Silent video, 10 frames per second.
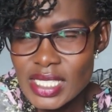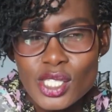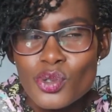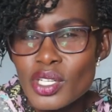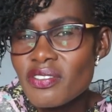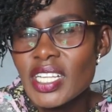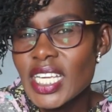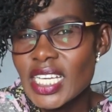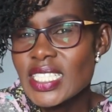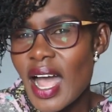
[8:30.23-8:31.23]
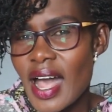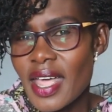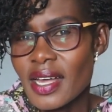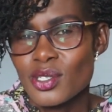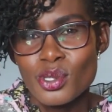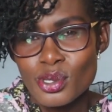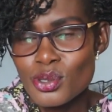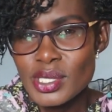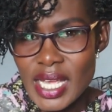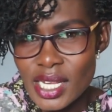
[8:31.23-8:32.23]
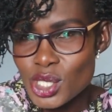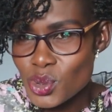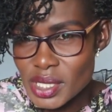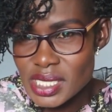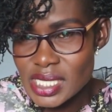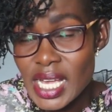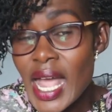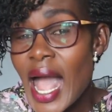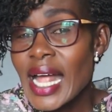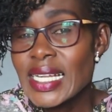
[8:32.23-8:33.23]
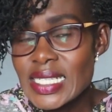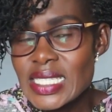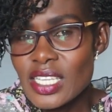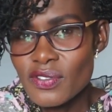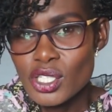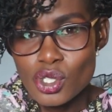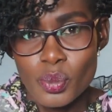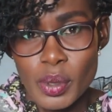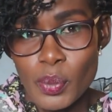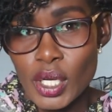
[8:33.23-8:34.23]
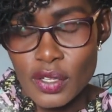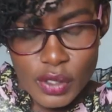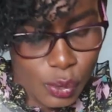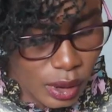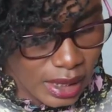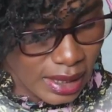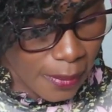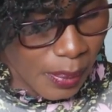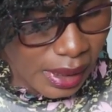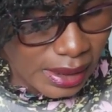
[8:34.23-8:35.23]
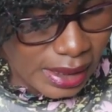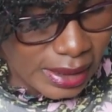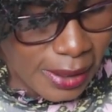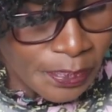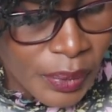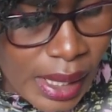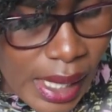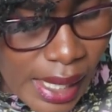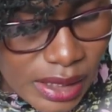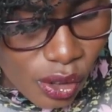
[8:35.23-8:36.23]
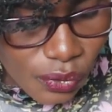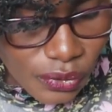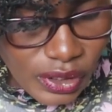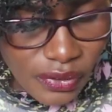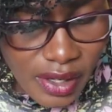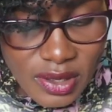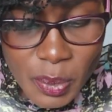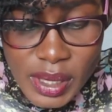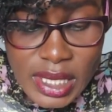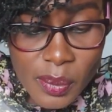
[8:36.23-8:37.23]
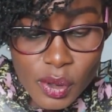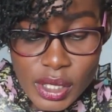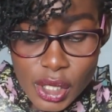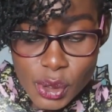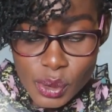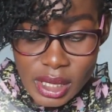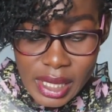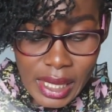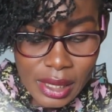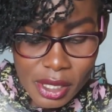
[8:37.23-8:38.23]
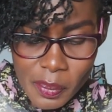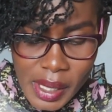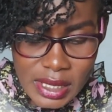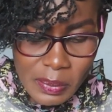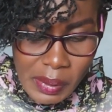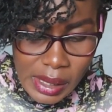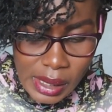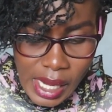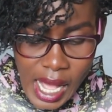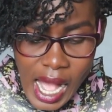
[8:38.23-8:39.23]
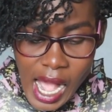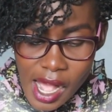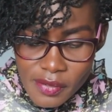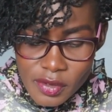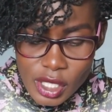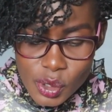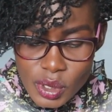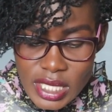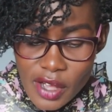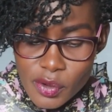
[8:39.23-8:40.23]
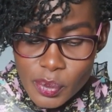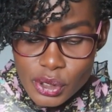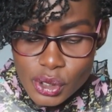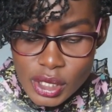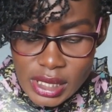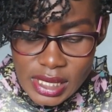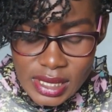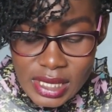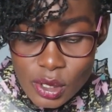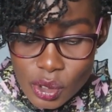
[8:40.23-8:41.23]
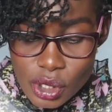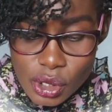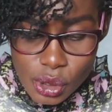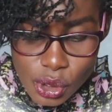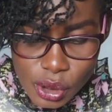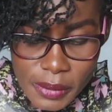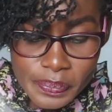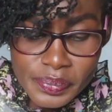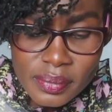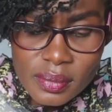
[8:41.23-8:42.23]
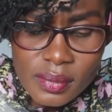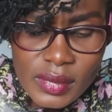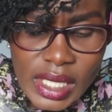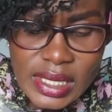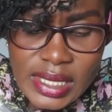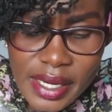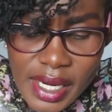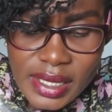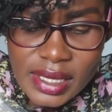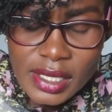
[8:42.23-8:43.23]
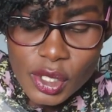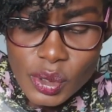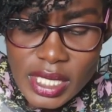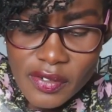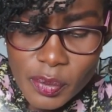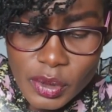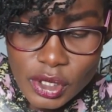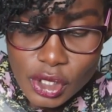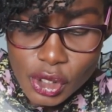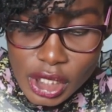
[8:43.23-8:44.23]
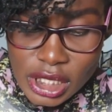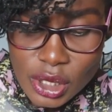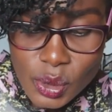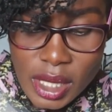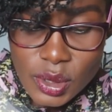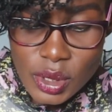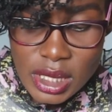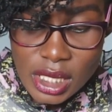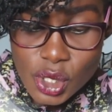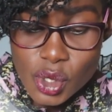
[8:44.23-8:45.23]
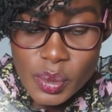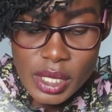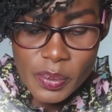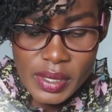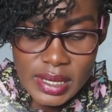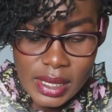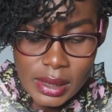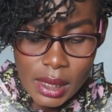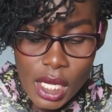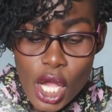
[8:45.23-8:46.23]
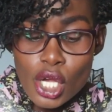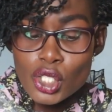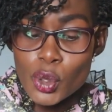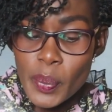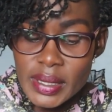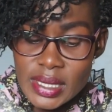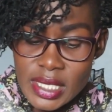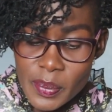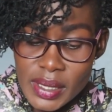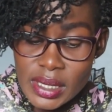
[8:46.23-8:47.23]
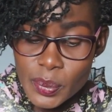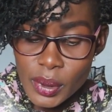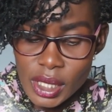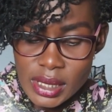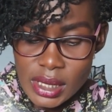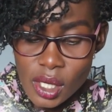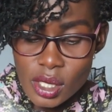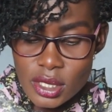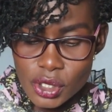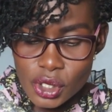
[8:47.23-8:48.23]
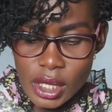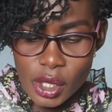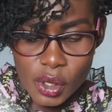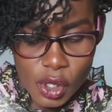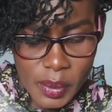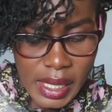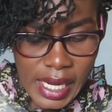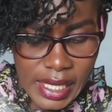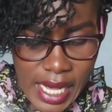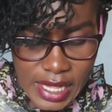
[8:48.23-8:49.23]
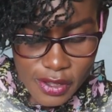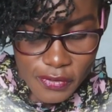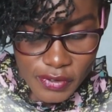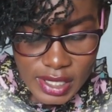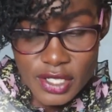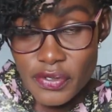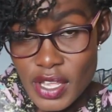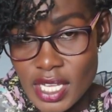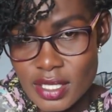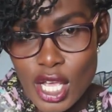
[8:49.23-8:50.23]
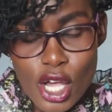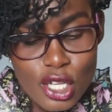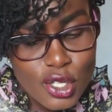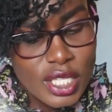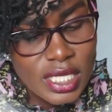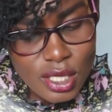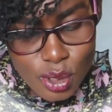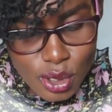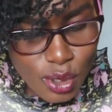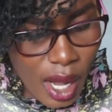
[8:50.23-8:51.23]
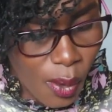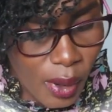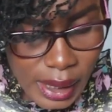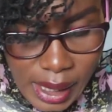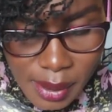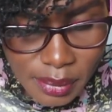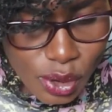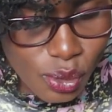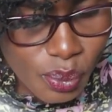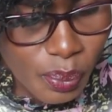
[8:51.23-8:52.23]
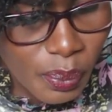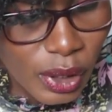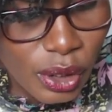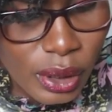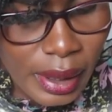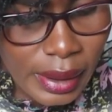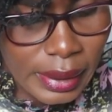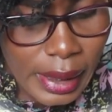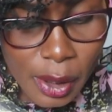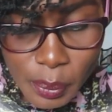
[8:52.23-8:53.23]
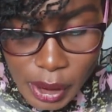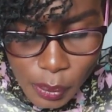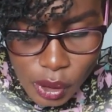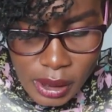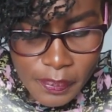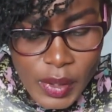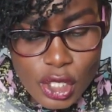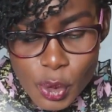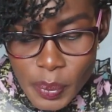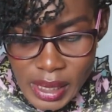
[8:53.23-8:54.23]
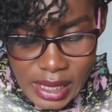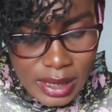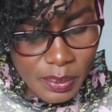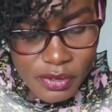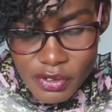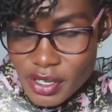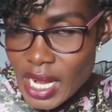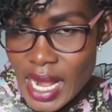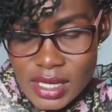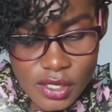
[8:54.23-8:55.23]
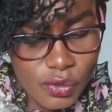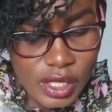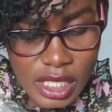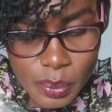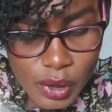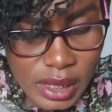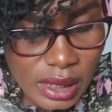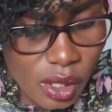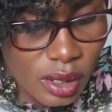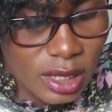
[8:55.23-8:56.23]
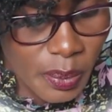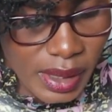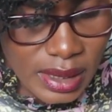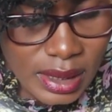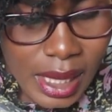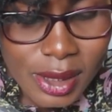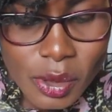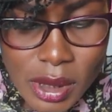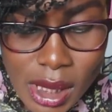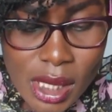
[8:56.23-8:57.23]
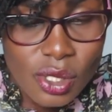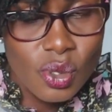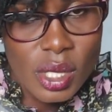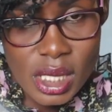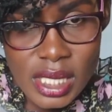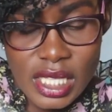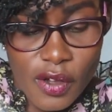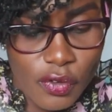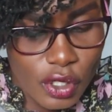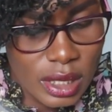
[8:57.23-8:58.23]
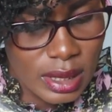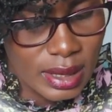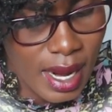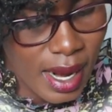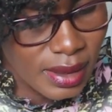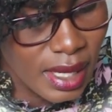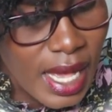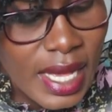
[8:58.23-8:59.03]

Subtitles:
It could even get higher, to 10, 20. At least give it to people living with disabilities. Article 55 speaks about the youth, and I'll read part B. The youth have opportunities. This constitution, it is the right that the youth have opportunities to associate, to be represented, to participate in political, social, economic, and other spheres. So this is also a welcome to young people to please be very active within political spaces and to see into it that their voice is heard.